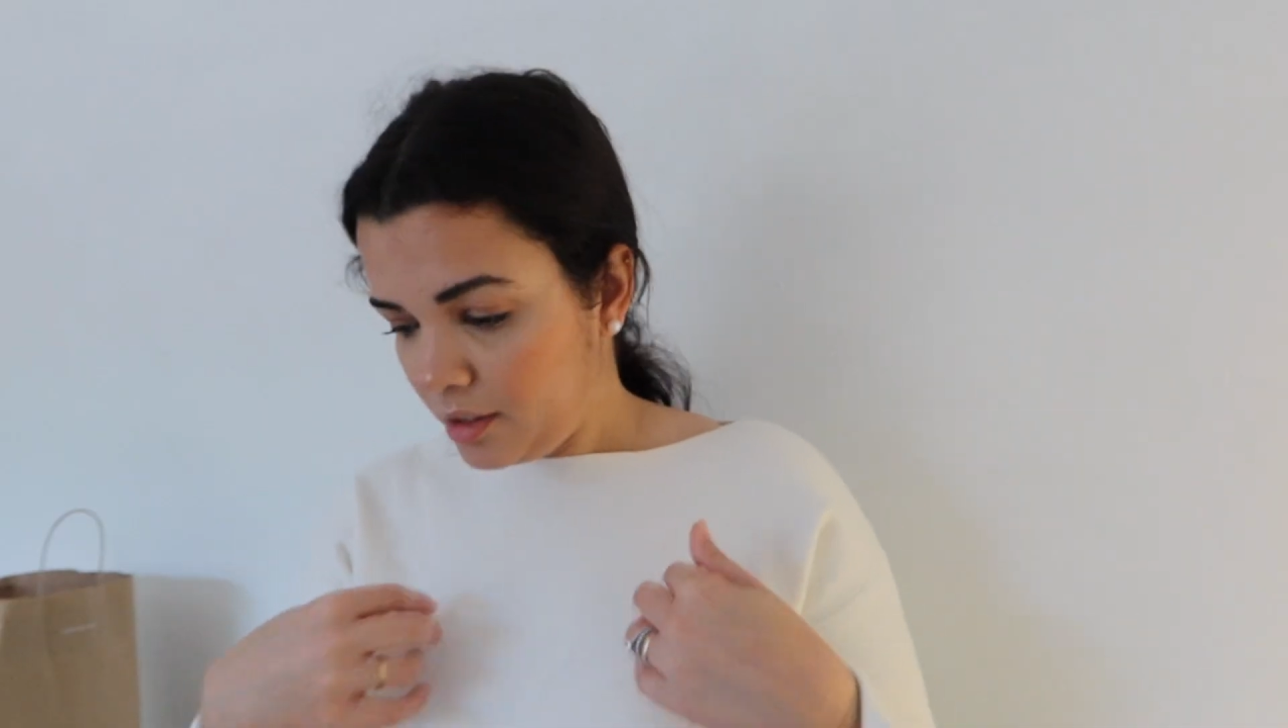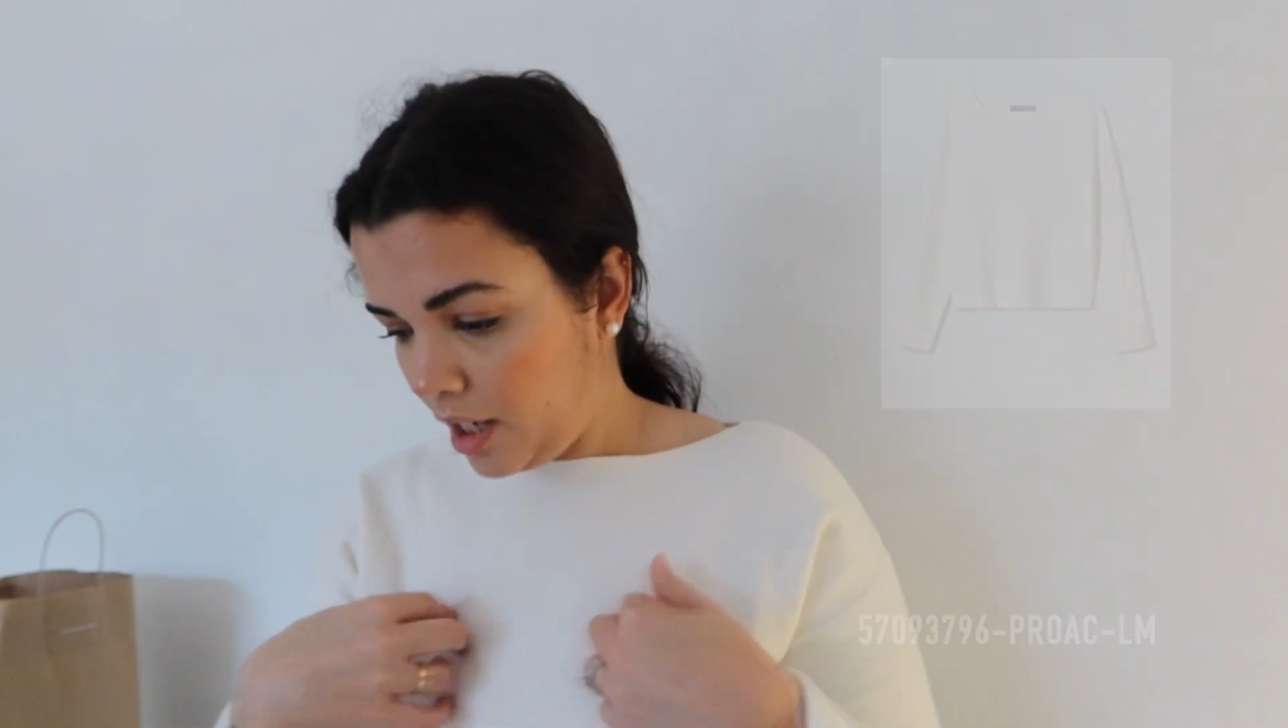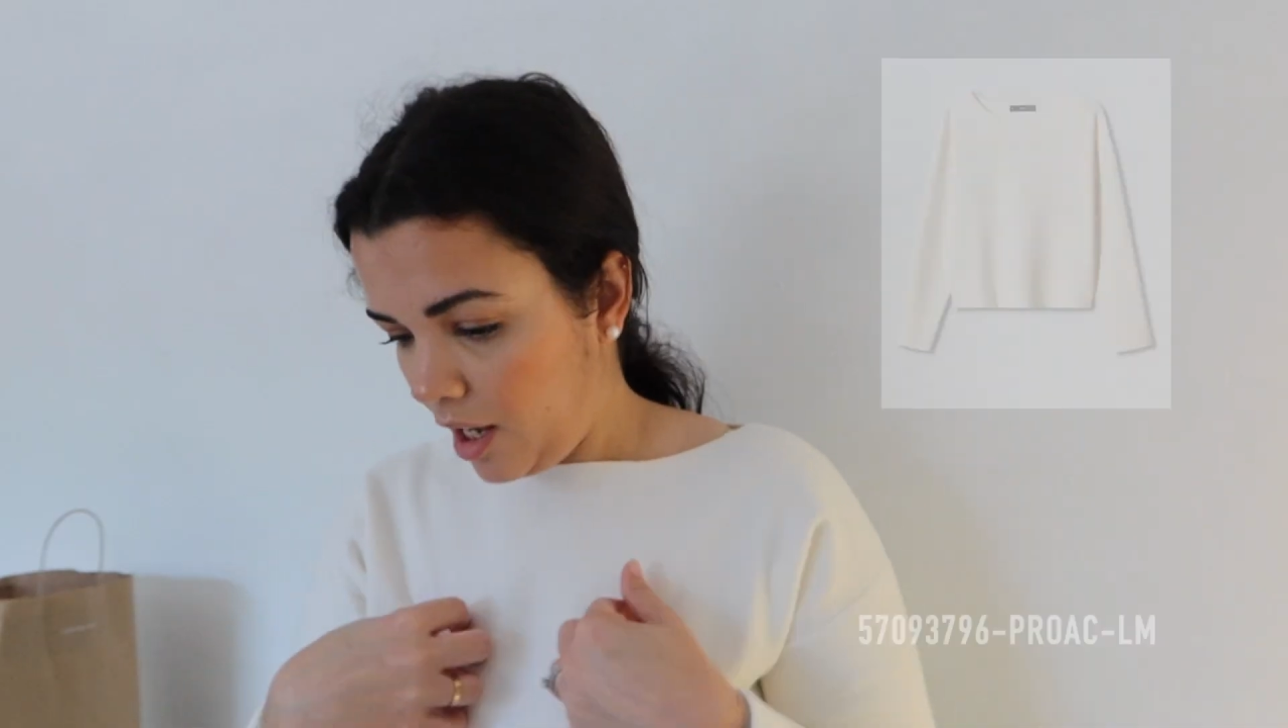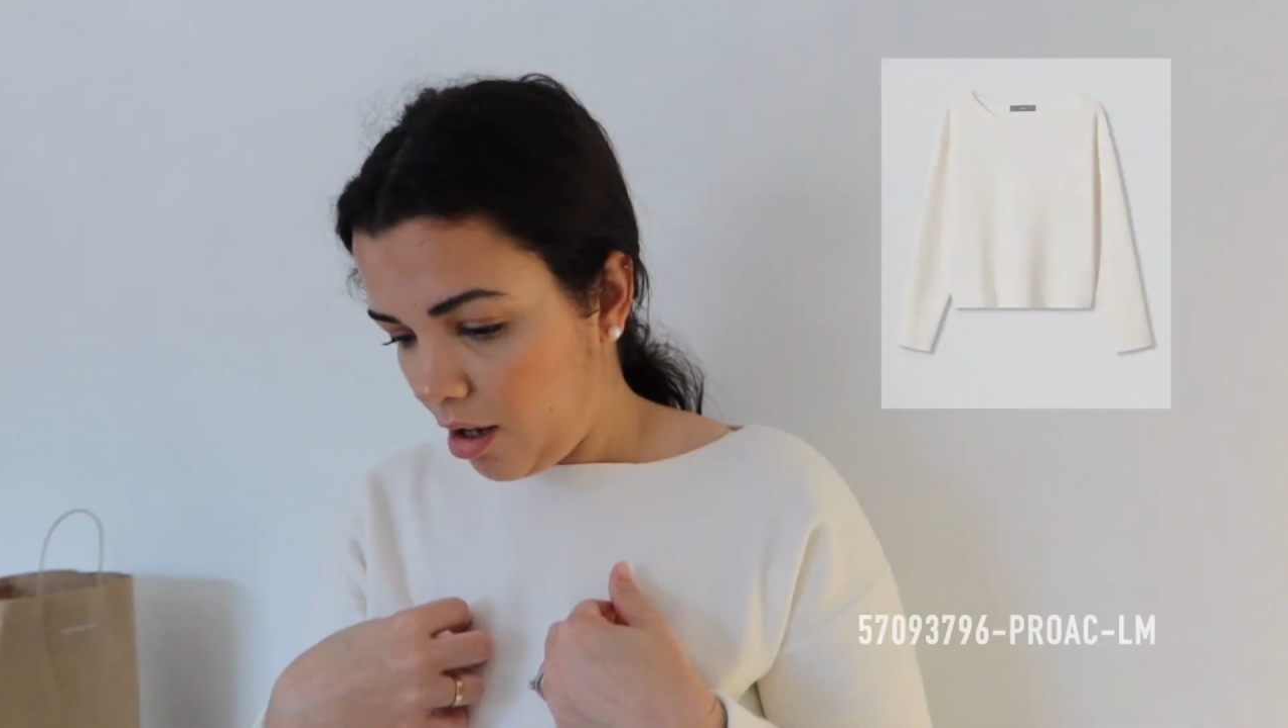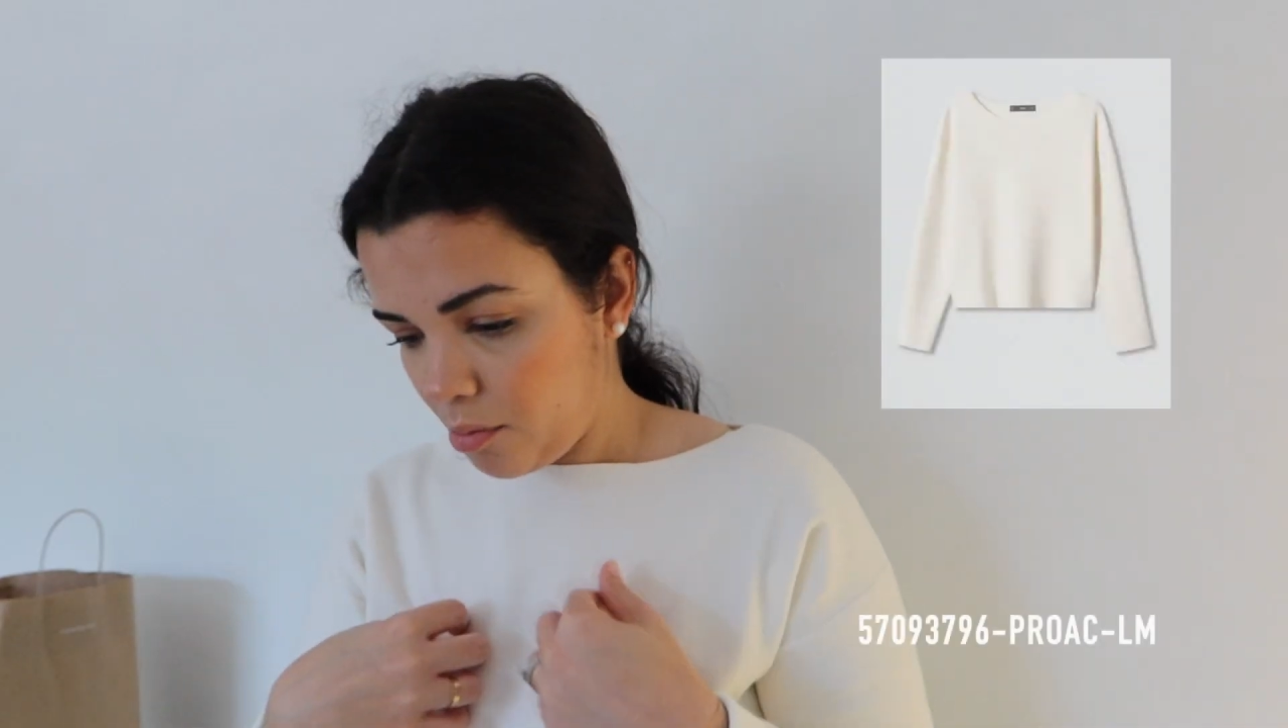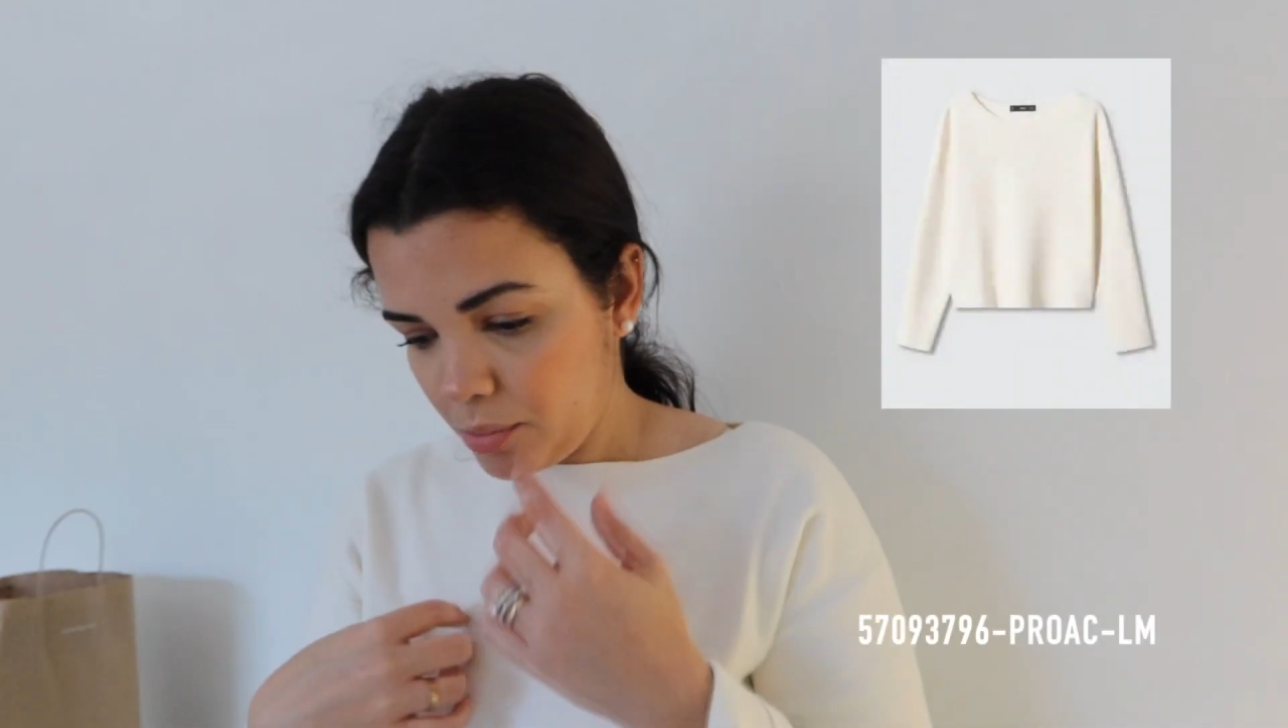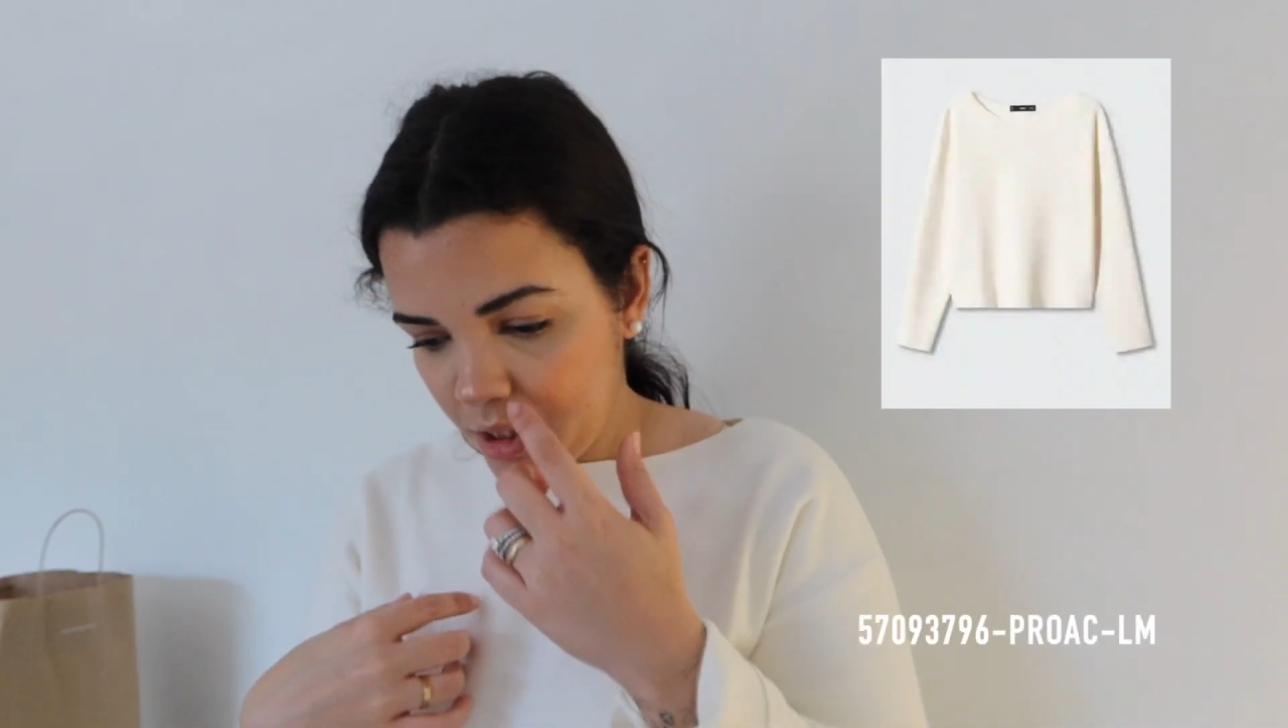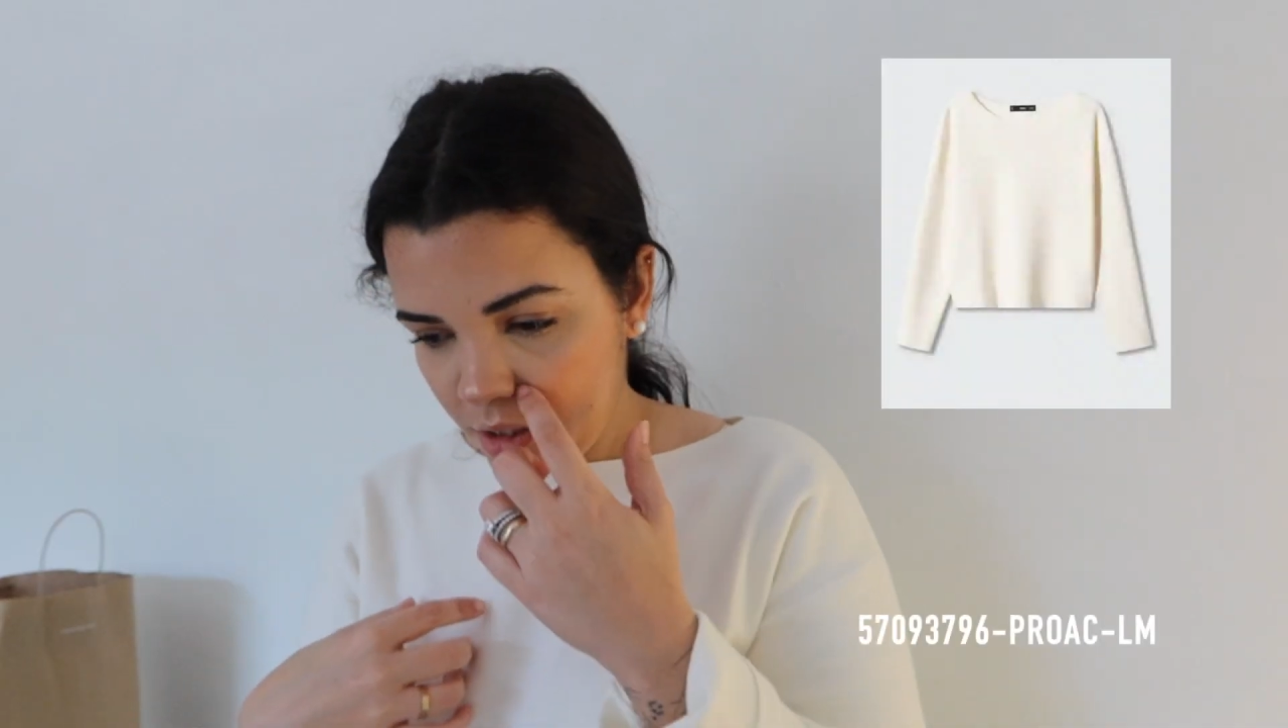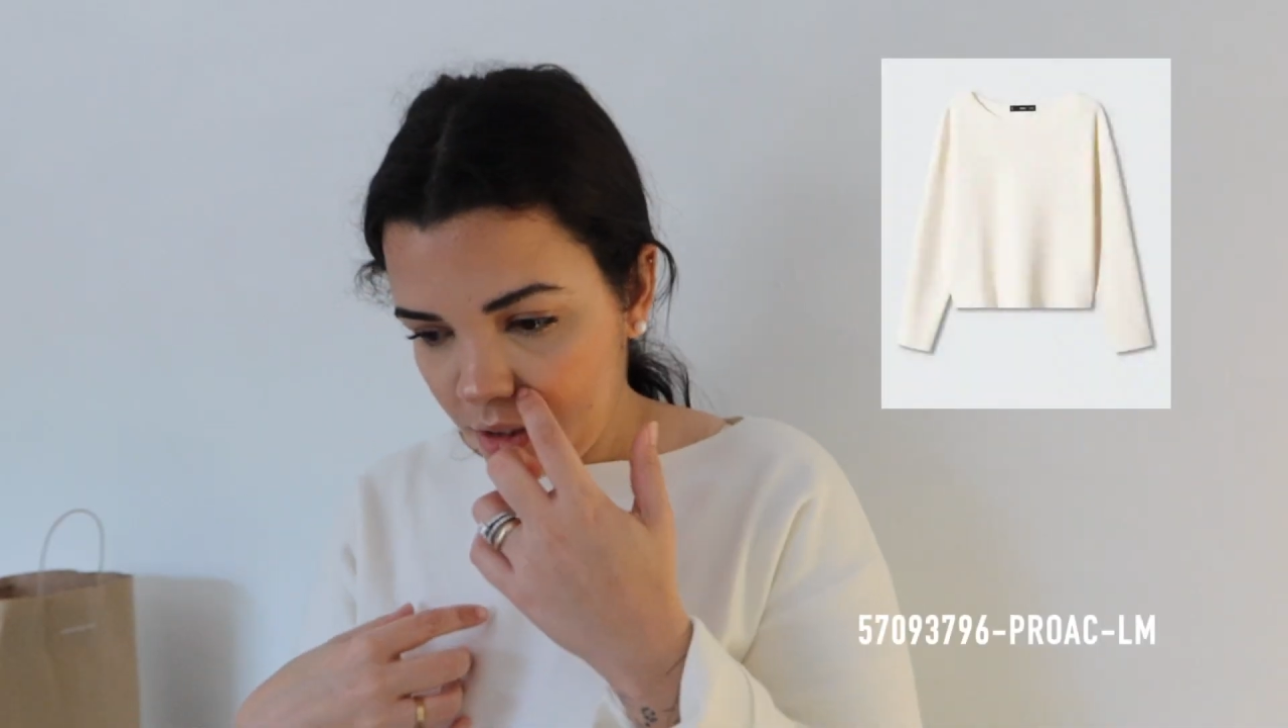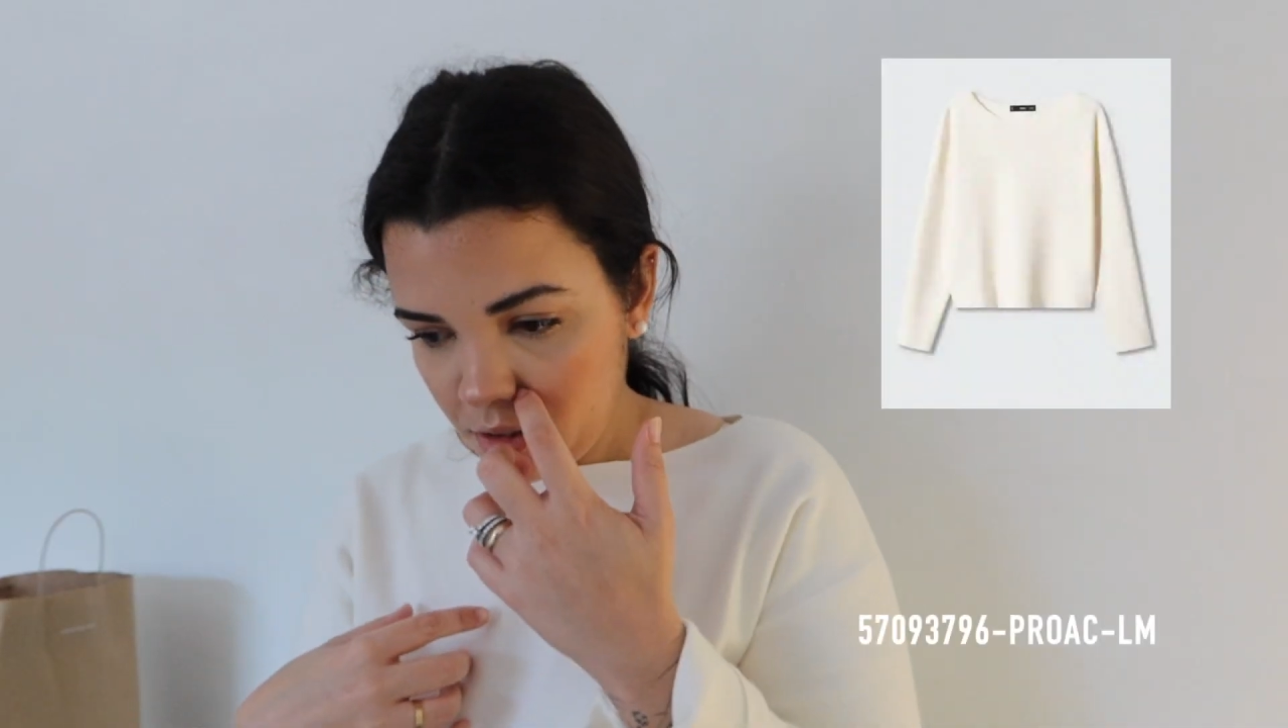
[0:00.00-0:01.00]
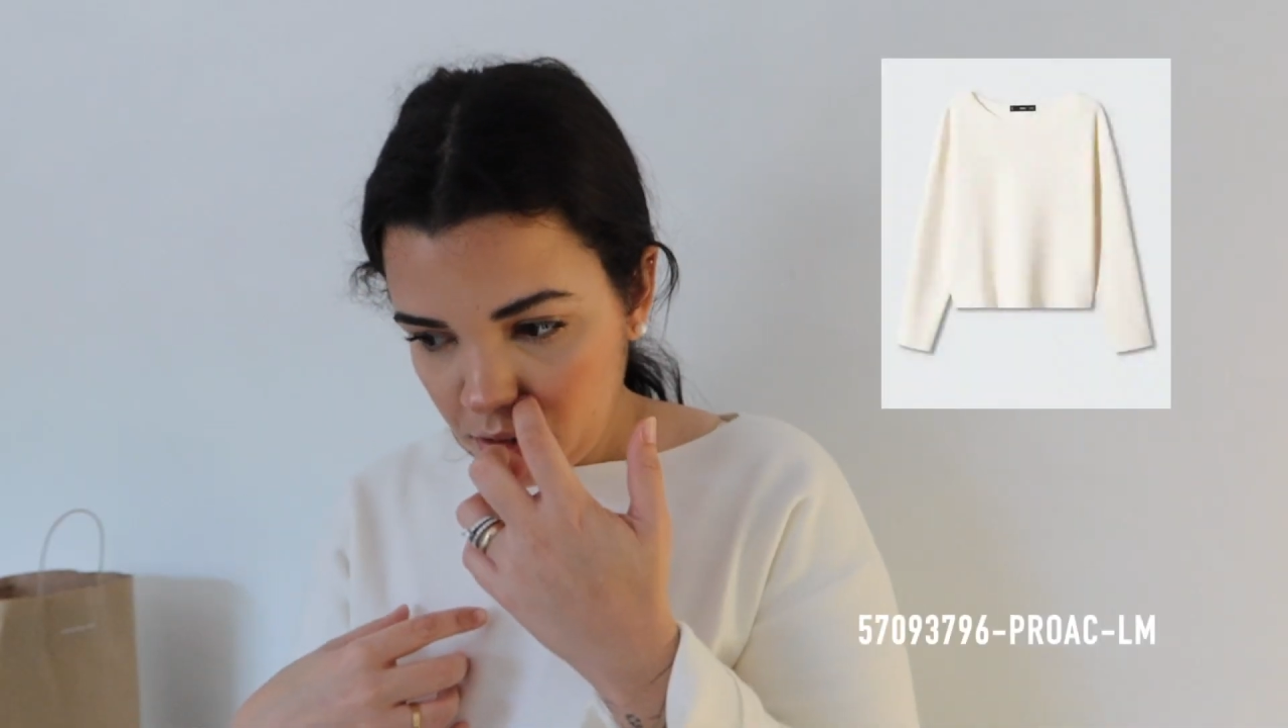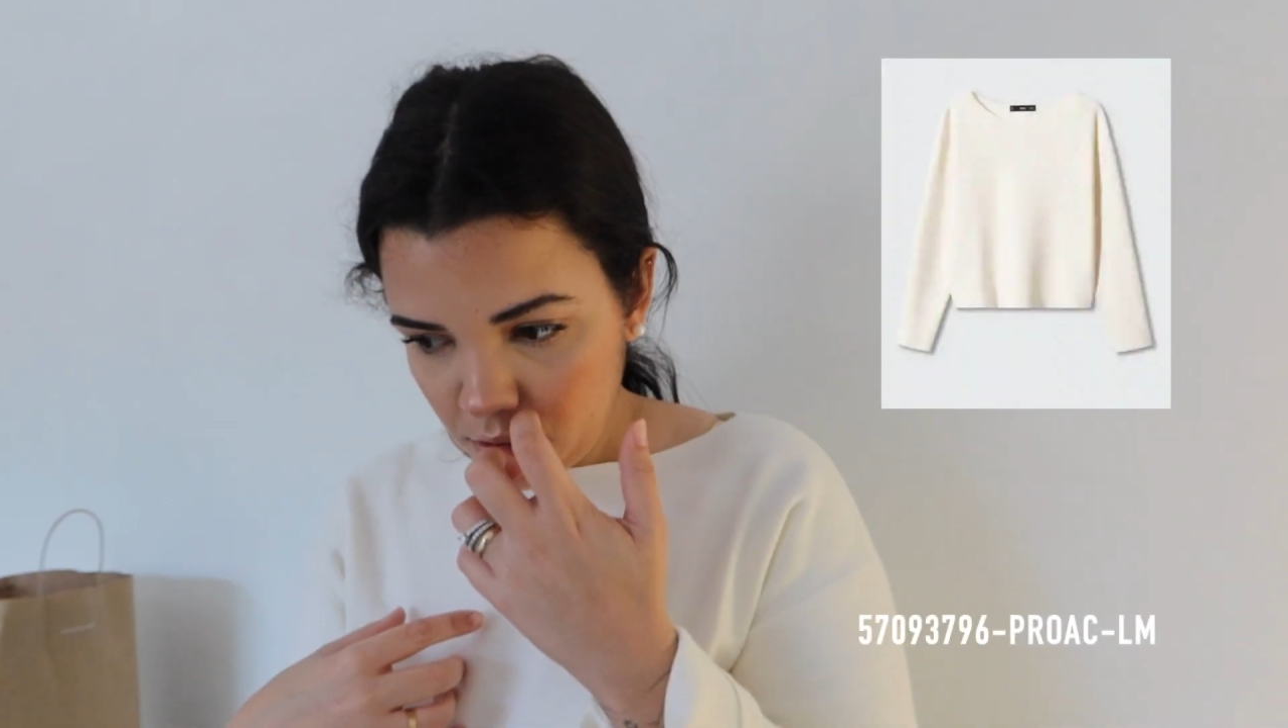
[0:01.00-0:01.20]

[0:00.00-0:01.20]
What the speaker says: top is